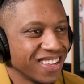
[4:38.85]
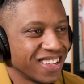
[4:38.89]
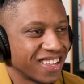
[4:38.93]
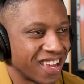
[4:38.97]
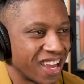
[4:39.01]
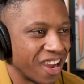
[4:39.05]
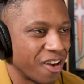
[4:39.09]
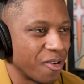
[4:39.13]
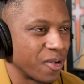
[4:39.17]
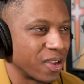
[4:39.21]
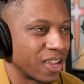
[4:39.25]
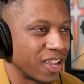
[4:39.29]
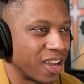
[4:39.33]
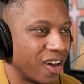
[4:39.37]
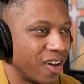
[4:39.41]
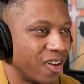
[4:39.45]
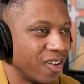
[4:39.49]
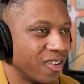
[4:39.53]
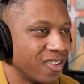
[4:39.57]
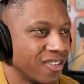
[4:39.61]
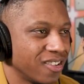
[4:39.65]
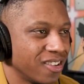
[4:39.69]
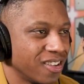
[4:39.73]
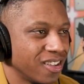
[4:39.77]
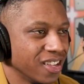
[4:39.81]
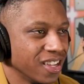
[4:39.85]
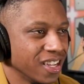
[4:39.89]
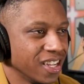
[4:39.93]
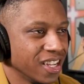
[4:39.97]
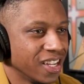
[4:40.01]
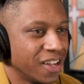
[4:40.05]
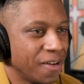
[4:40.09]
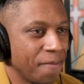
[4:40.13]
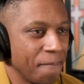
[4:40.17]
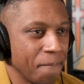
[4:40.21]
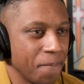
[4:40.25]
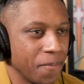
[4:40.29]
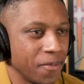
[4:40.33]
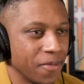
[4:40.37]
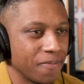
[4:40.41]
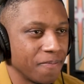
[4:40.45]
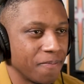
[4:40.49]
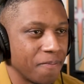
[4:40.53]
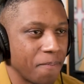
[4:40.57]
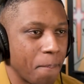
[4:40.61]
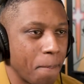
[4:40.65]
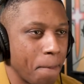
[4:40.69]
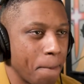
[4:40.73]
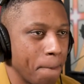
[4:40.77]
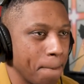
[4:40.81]
There we go. Mm.
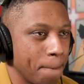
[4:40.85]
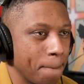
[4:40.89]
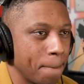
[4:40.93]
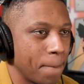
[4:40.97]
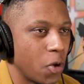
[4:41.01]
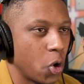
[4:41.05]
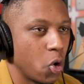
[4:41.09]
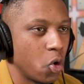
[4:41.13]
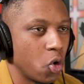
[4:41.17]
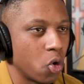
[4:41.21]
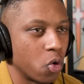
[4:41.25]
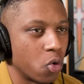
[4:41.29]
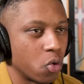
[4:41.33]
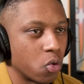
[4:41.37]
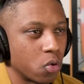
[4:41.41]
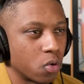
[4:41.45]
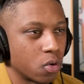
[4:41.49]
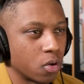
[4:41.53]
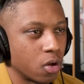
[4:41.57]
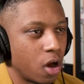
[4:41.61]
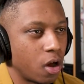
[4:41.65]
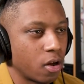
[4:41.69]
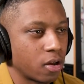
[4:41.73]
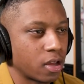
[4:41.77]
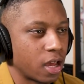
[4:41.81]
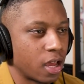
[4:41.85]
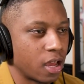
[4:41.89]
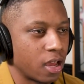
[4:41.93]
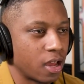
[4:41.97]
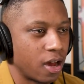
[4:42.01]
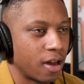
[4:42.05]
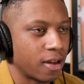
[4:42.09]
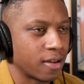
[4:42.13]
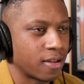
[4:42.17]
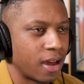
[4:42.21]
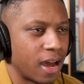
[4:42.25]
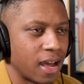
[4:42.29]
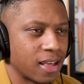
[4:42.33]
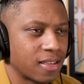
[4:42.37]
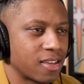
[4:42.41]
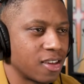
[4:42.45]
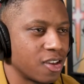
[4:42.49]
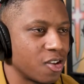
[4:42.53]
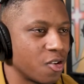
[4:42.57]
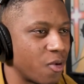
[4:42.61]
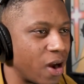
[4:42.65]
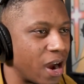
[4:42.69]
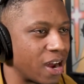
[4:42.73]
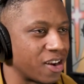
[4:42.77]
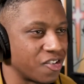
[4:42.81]
Oh, okay, okay. I see
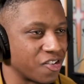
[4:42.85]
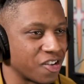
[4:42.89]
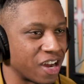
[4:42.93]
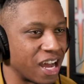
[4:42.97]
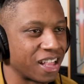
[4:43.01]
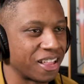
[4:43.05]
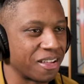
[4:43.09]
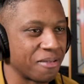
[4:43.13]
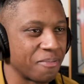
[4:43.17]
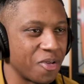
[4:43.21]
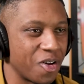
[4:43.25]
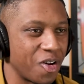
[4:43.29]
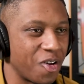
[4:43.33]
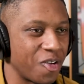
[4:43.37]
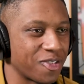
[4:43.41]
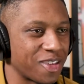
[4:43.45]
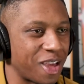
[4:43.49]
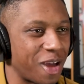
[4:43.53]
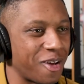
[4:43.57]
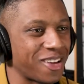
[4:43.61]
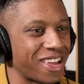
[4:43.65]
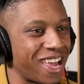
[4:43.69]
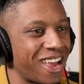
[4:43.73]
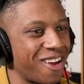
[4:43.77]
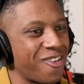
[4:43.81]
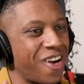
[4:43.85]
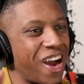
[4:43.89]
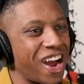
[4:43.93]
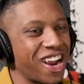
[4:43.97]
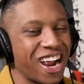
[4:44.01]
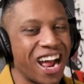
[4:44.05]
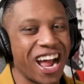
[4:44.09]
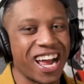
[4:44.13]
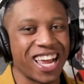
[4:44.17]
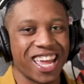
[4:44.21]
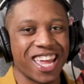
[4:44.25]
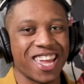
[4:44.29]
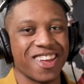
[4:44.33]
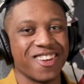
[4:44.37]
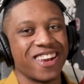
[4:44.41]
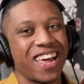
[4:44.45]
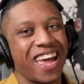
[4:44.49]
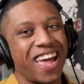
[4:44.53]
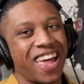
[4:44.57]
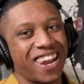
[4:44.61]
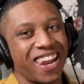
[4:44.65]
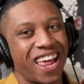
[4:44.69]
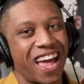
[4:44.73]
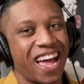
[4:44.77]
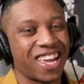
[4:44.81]
you, Reiner. You got the moves. Okay, Reiner, I'll give you
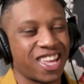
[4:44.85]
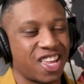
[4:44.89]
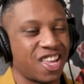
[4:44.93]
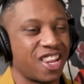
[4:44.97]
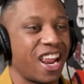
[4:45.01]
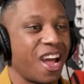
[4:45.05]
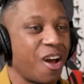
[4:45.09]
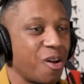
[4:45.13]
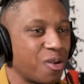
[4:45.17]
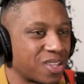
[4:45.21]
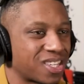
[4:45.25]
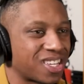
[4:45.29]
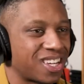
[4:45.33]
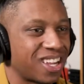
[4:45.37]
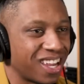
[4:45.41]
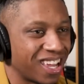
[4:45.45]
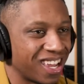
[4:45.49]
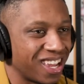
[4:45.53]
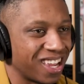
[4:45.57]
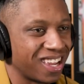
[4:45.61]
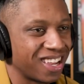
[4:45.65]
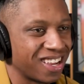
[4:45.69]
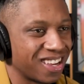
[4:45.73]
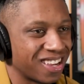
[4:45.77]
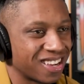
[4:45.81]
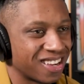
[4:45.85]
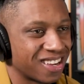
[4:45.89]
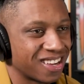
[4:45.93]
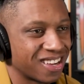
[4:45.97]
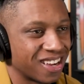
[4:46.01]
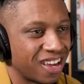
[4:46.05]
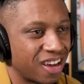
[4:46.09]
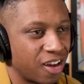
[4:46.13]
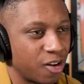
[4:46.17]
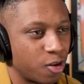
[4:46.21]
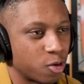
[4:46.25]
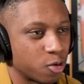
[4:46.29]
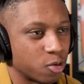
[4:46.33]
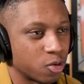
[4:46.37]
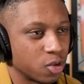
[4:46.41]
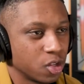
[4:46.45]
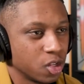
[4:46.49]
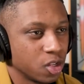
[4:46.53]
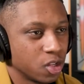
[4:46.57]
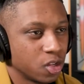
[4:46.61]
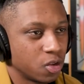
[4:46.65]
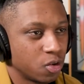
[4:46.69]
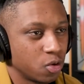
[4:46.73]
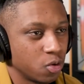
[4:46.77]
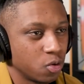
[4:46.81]
that. I, that was clean. Oh,
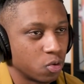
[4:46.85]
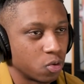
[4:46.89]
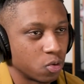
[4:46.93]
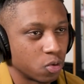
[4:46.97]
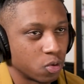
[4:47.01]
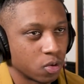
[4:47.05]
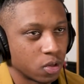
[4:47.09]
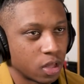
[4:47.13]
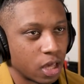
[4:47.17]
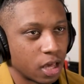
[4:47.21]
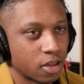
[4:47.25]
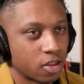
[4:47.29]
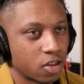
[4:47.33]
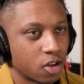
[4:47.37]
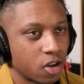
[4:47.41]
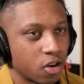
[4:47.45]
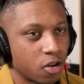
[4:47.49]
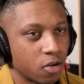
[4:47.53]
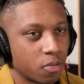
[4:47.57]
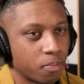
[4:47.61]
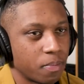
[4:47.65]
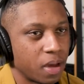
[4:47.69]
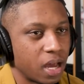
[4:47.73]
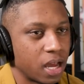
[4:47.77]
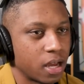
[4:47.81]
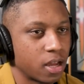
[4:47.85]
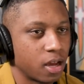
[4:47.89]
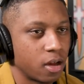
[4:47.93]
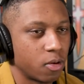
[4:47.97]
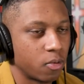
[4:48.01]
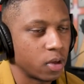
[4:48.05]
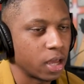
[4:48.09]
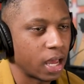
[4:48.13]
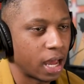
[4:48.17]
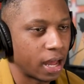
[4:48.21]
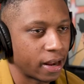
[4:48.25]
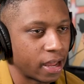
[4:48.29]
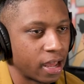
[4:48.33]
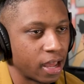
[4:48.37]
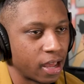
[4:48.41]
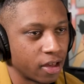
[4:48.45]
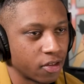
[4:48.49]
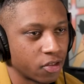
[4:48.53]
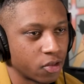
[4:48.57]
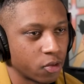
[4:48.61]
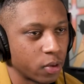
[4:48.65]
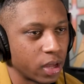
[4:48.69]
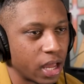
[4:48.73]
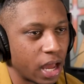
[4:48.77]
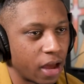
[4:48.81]
ooh, yes, sir. Back up. We got
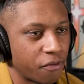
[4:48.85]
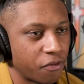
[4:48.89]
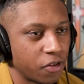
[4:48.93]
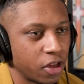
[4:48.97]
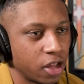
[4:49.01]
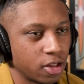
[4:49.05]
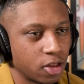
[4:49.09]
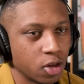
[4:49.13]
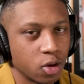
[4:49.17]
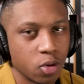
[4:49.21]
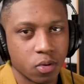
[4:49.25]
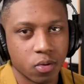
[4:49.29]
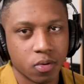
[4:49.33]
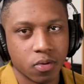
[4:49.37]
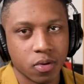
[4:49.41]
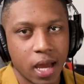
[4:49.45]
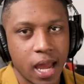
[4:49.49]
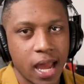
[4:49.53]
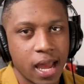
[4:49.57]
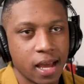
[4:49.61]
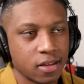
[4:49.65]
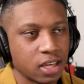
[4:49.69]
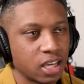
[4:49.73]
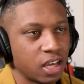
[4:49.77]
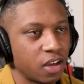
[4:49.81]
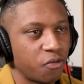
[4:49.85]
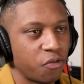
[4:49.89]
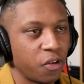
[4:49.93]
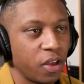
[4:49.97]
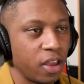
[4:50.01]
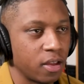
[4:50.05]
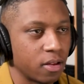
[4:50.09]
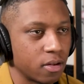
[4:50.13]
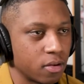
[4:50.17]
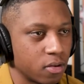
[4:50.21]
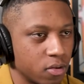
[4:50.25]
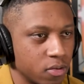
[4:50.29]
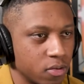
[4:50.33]
hands. We got feet, too. Hands and feet.